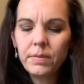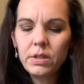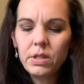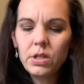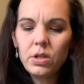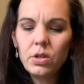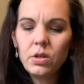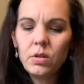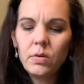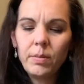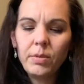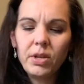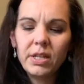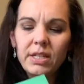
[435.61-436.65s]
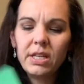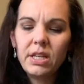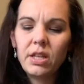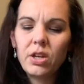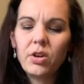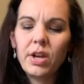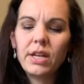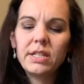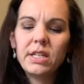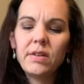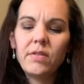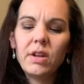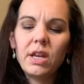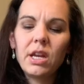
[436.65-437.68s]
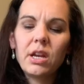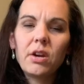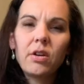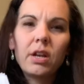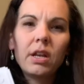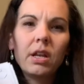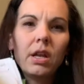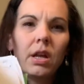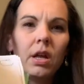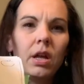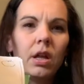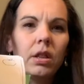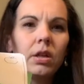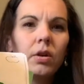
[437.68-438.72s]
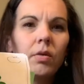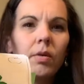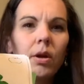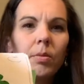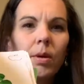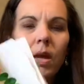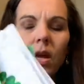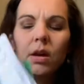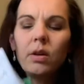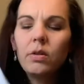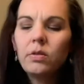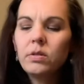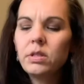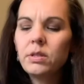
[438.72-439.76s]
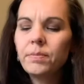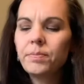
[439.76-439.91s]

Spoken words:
do, and you can see the creativity here in Little Romeo's.